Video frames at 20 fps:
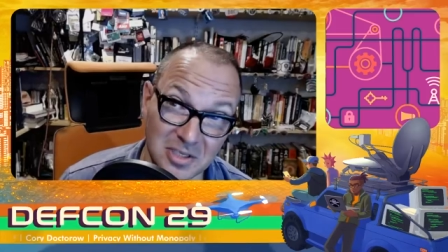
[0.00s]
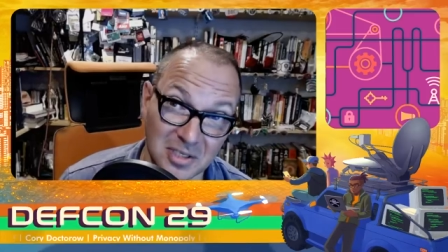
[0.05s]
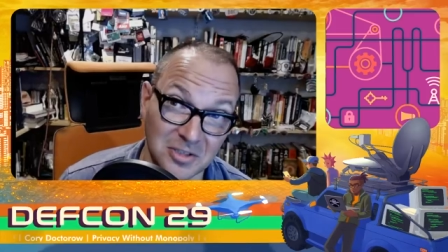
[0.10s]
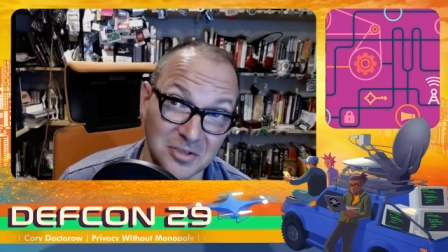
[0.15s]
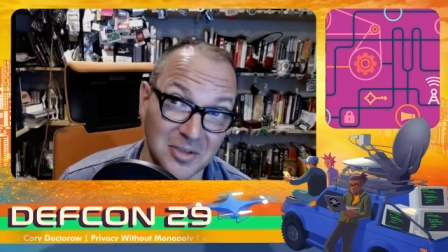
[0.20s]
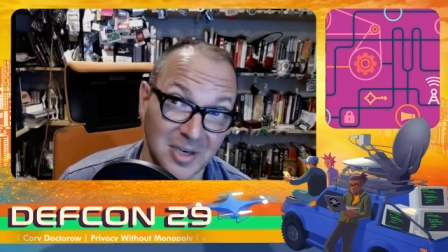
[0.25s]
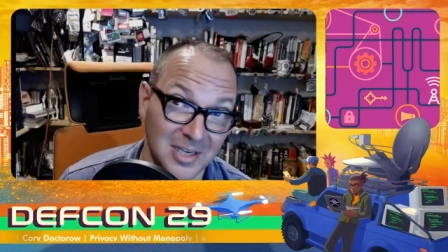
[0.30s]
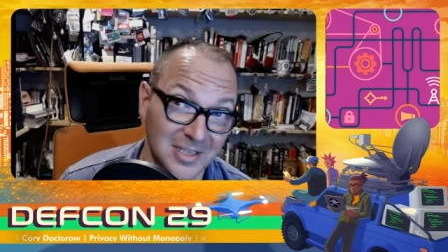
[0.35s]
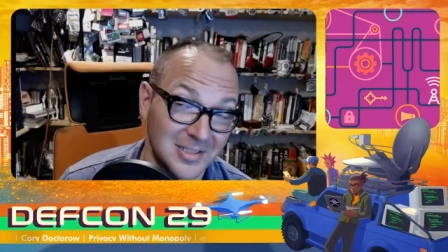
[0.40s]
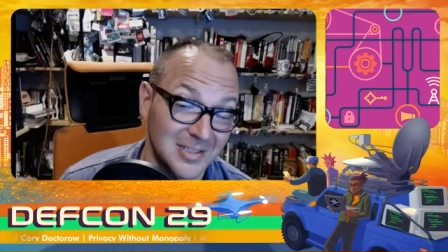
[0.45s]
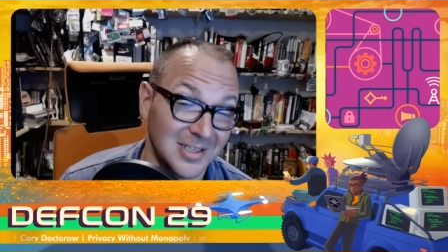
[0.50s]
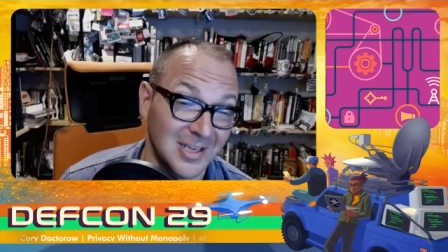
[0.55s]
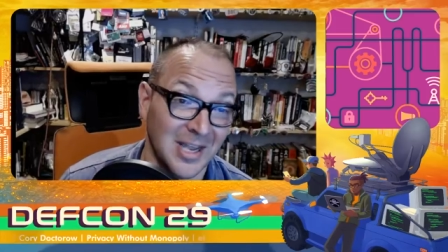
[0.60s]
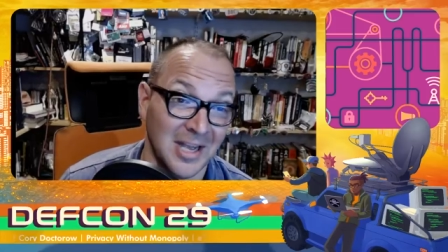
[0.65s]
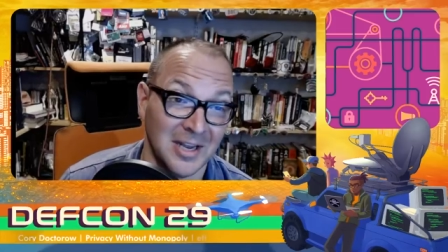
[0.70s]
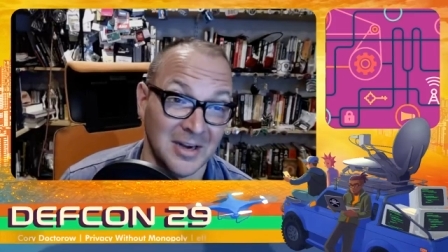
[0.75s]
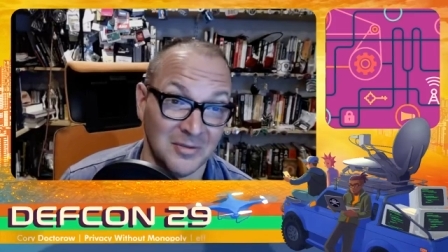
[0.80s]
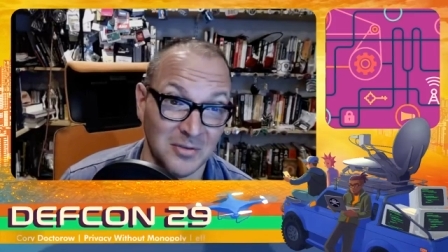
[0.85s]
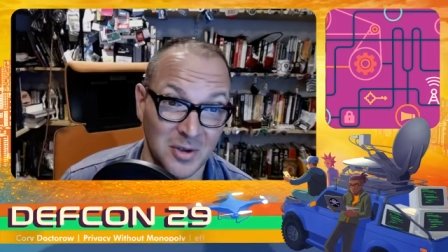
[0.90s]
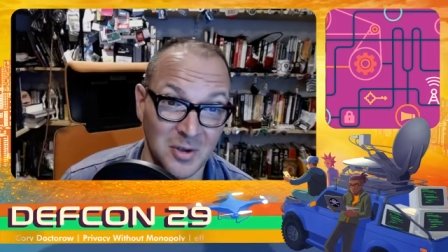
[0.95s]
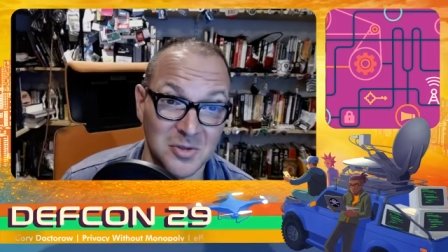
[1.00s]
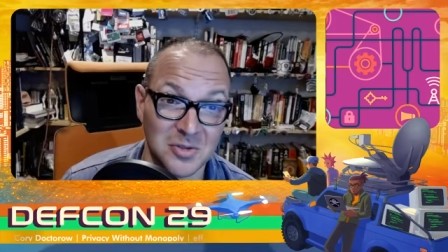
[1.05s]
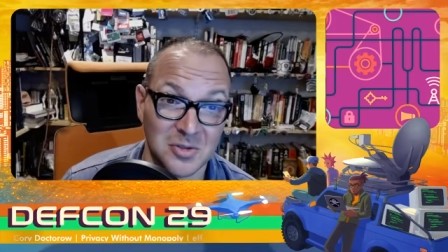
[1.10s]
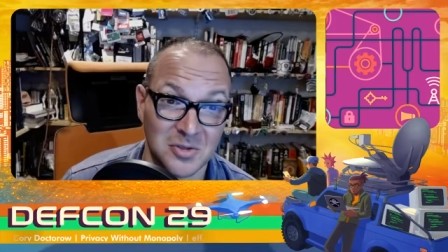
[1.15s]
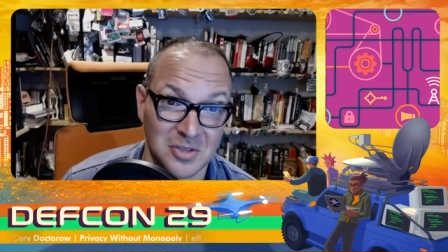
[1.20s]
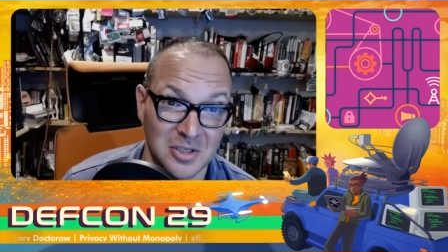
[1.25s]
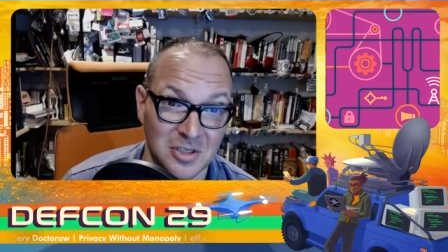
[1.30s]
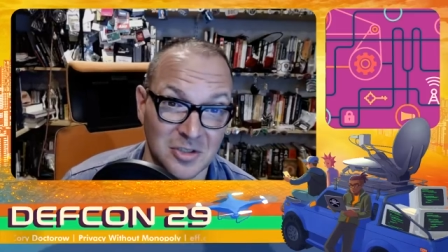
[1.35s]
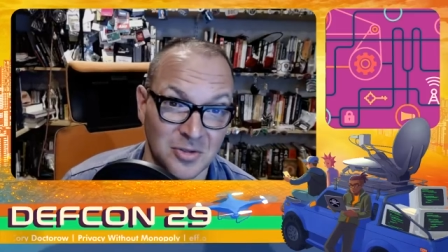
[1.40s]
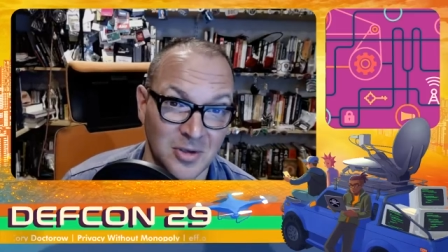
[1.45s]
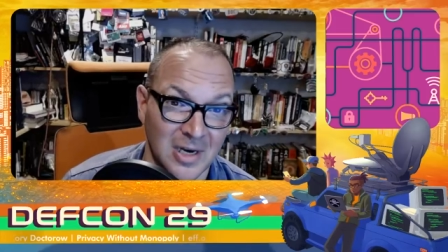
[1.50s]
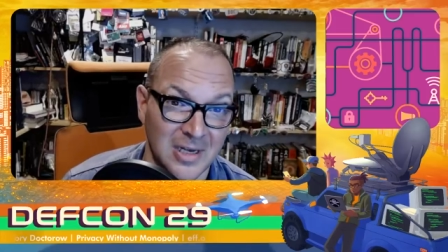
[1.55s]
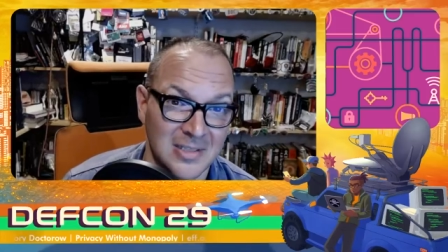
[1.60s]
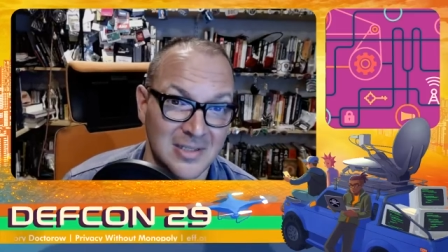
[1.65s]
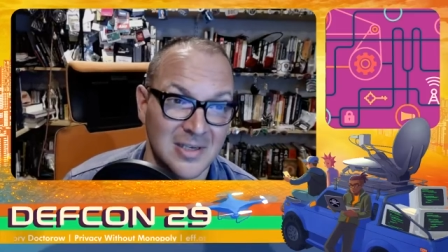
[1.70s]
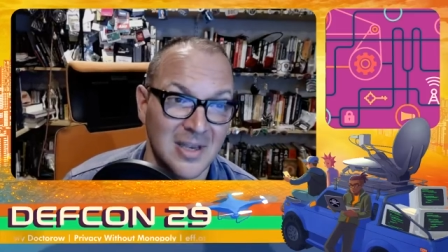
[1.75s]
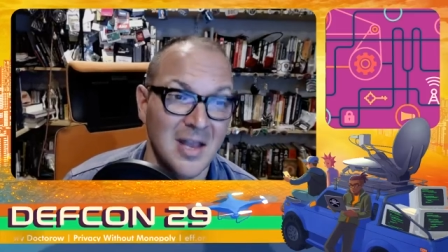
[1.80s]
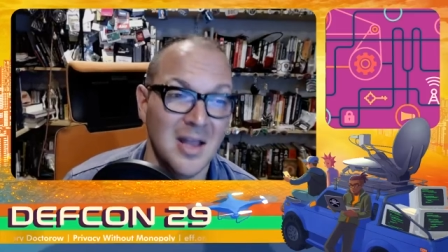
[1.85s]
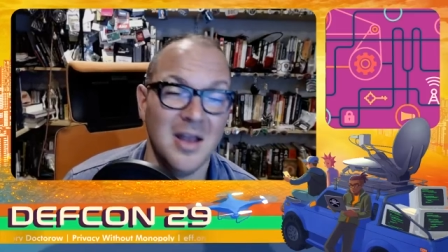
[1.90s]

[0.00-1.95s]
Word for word: interests ahead of users' interests